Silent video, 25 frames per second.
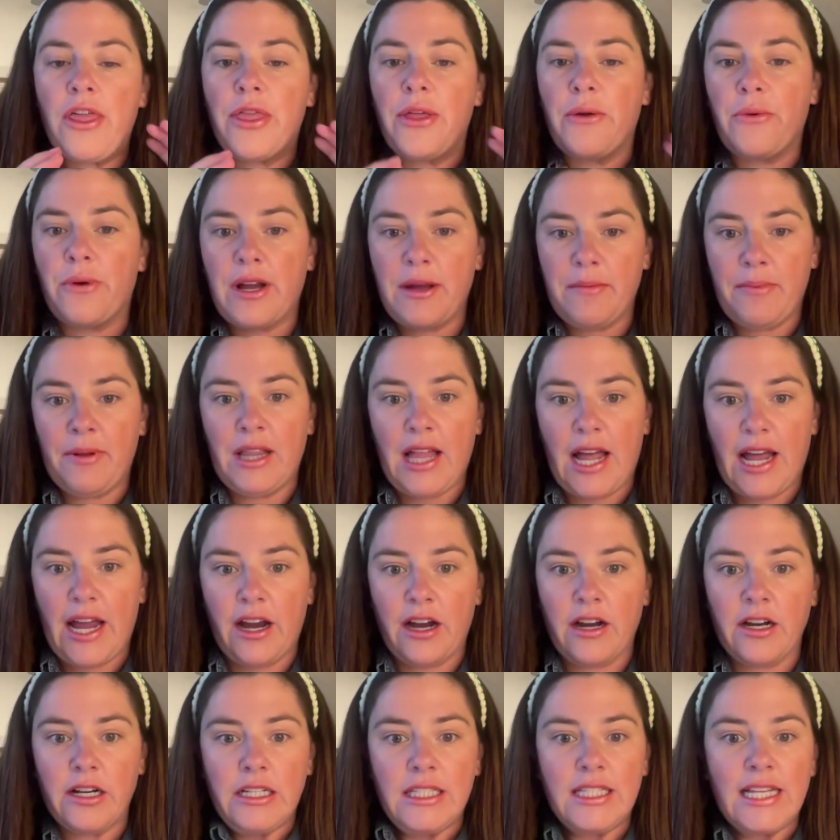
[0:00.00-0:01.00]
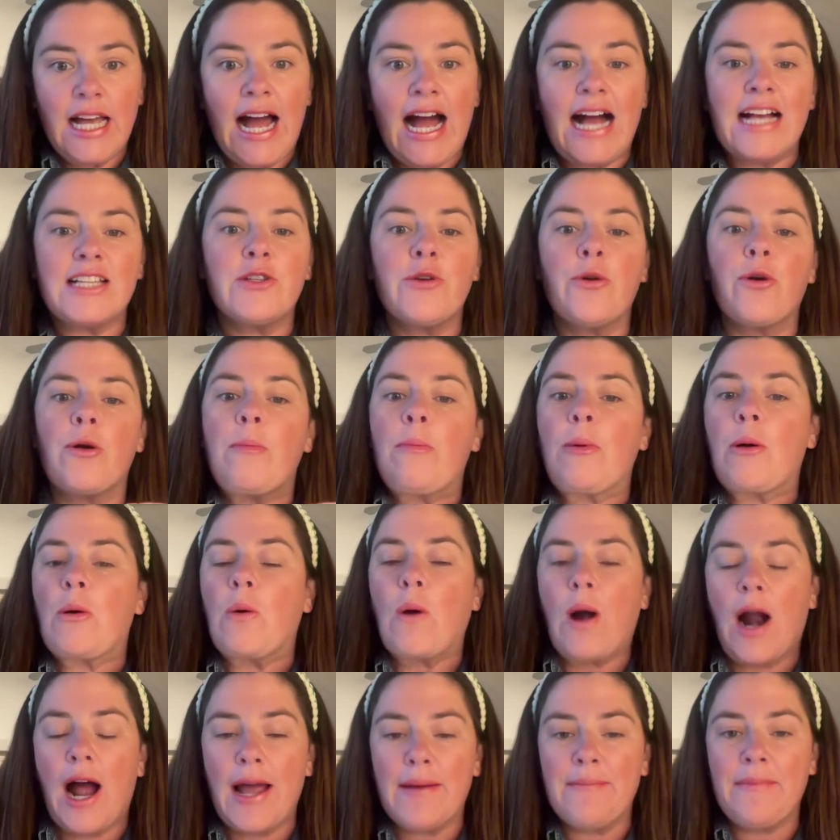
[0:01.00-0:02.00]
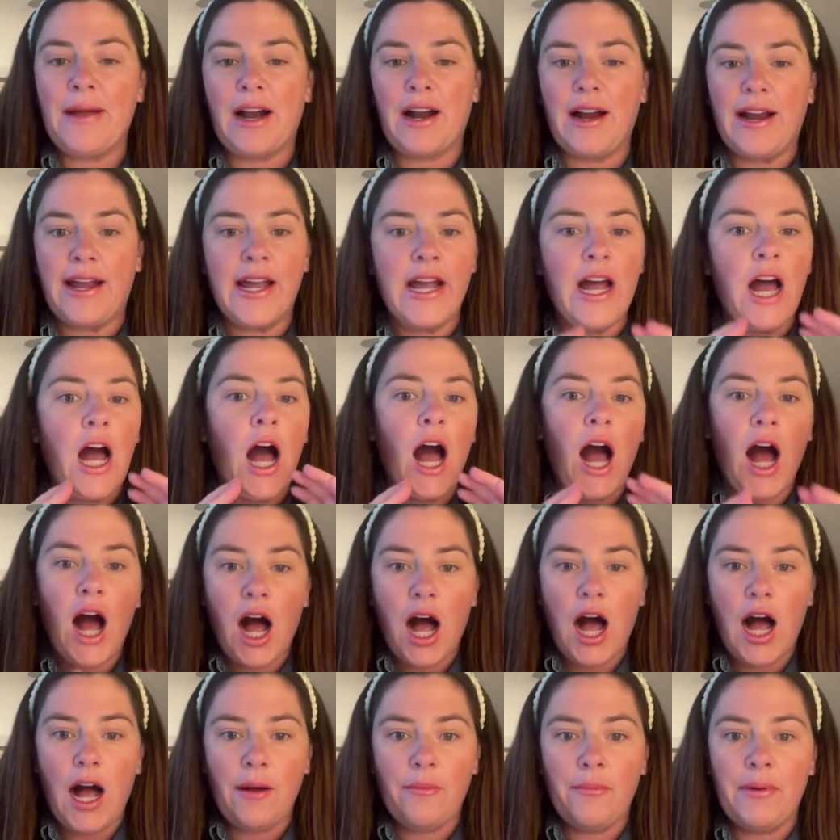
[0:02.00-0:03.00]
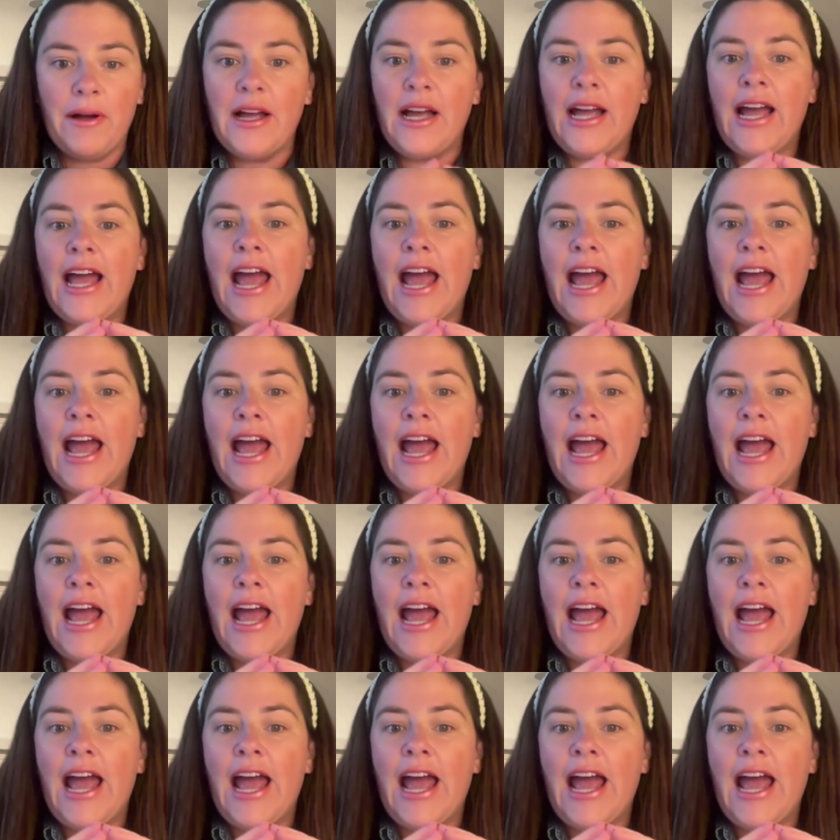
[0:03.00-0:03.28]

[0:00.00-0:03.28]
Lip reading: three players as your primary hub